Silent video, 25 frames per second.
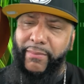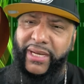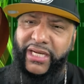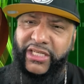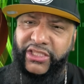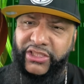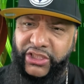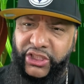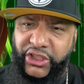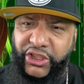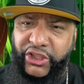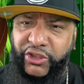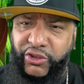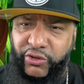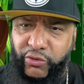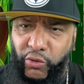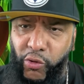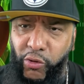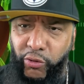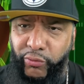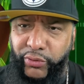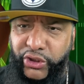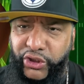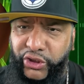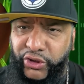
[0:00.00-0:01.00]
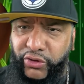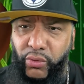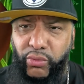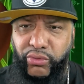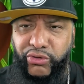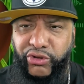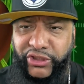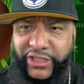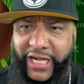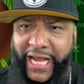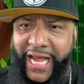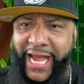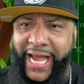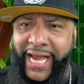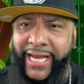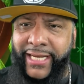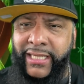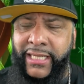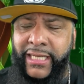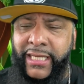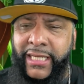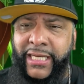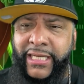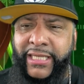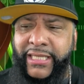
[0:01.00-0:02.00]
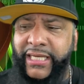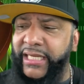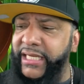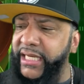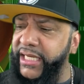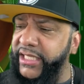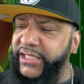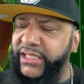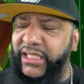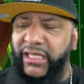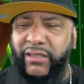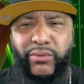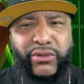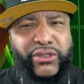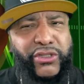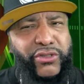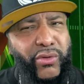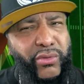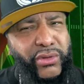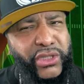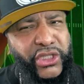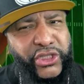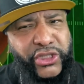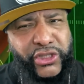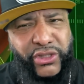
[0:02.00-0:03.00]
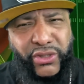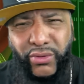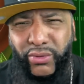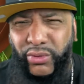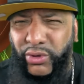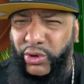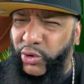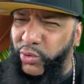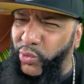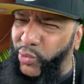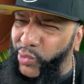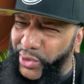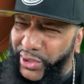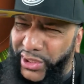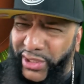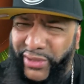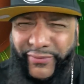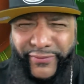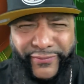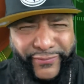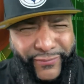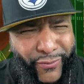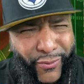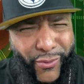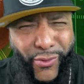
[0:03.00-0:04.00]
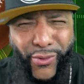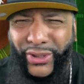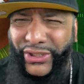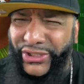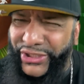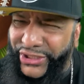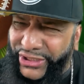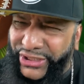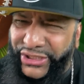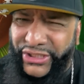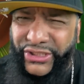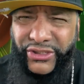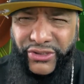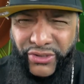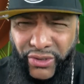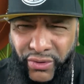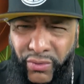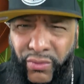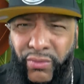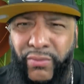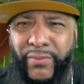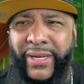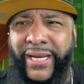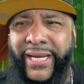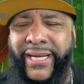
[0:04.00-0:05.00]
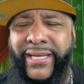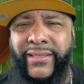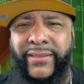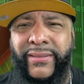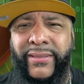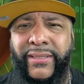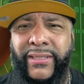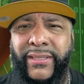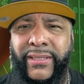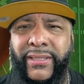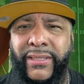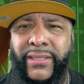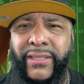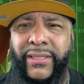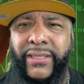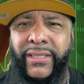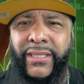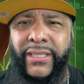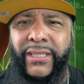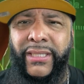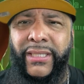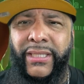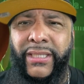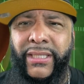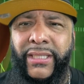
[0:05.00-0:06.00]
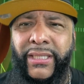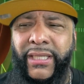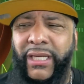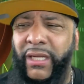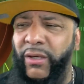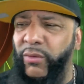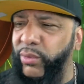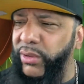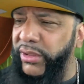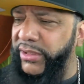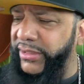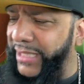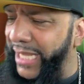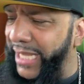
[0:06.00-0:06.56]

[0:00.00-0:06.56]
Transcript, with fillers: makes this story so sad and the kid was only still 24 years old, man. And with